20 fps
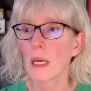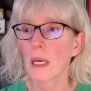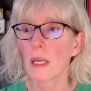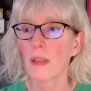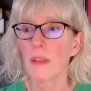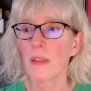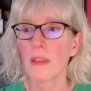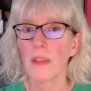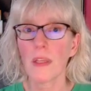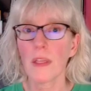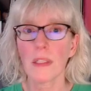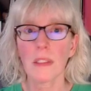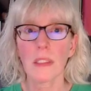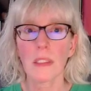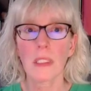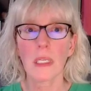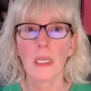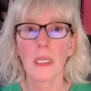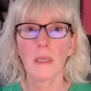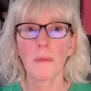
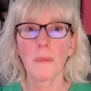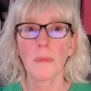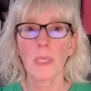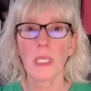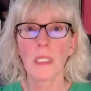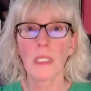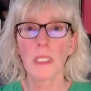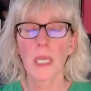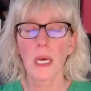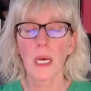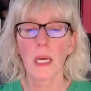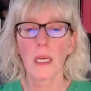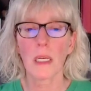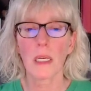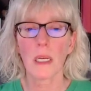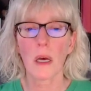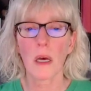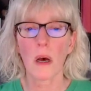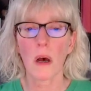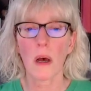this can be
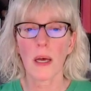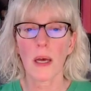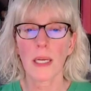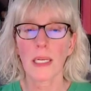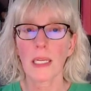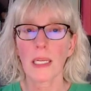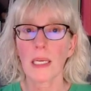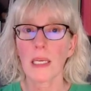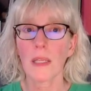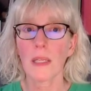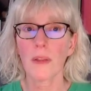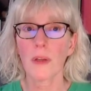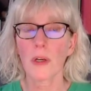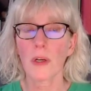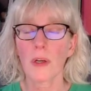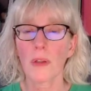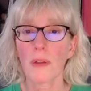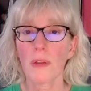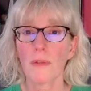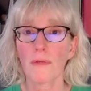done on
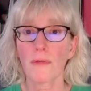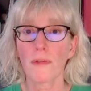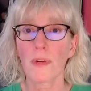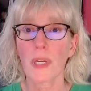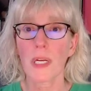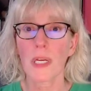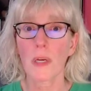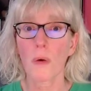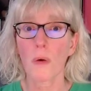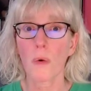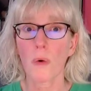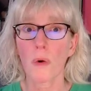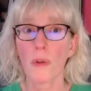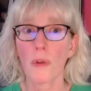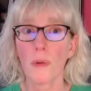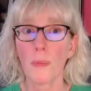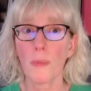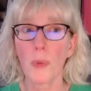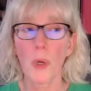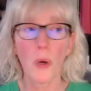either the free or
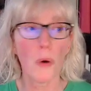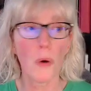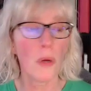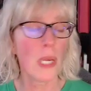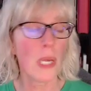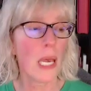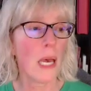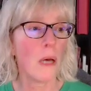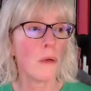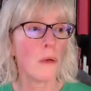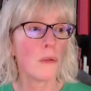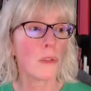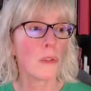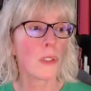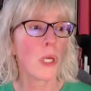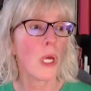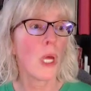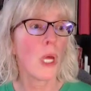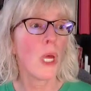the pro account.